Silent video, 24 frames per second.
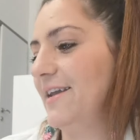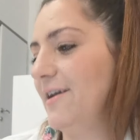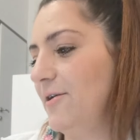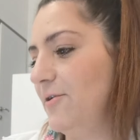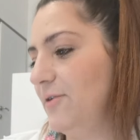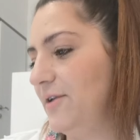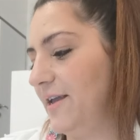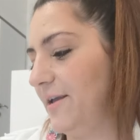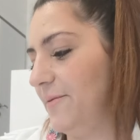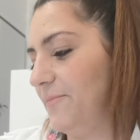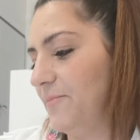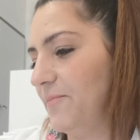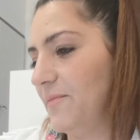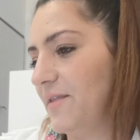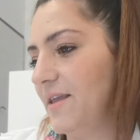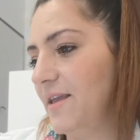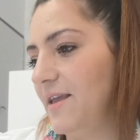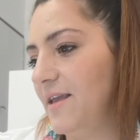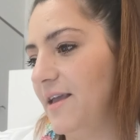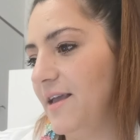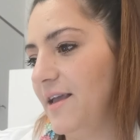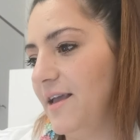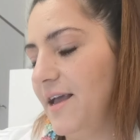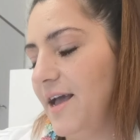Okay.
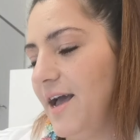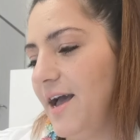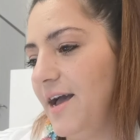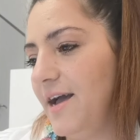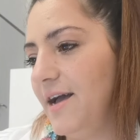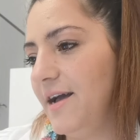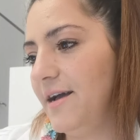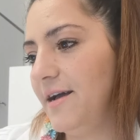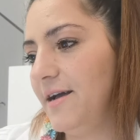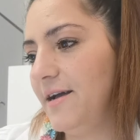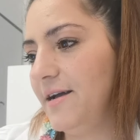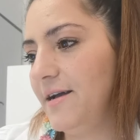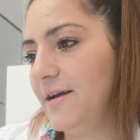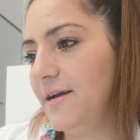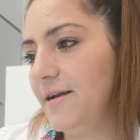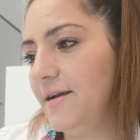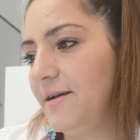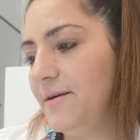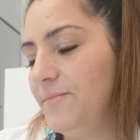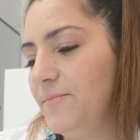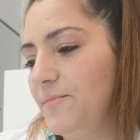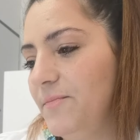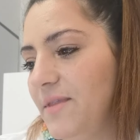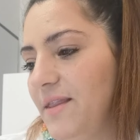
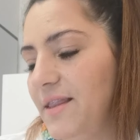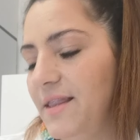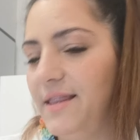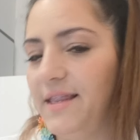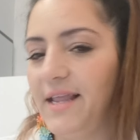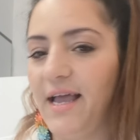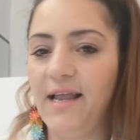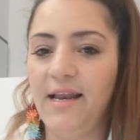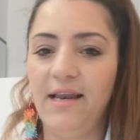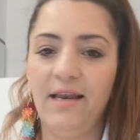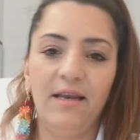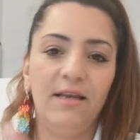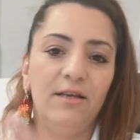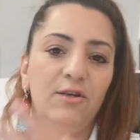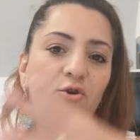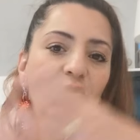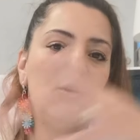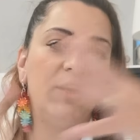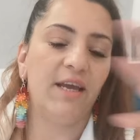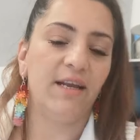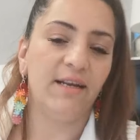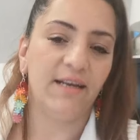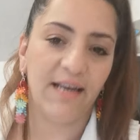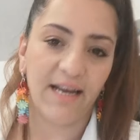Then you
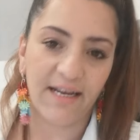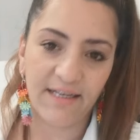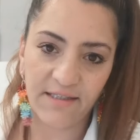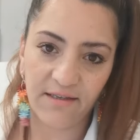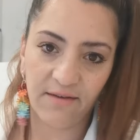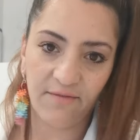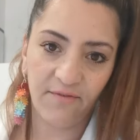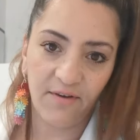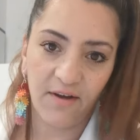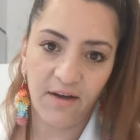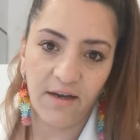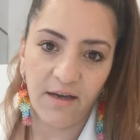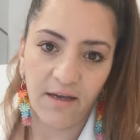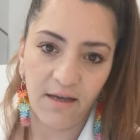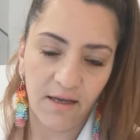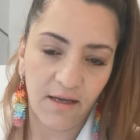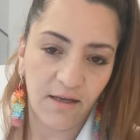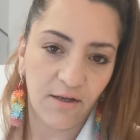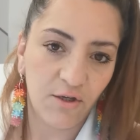can classify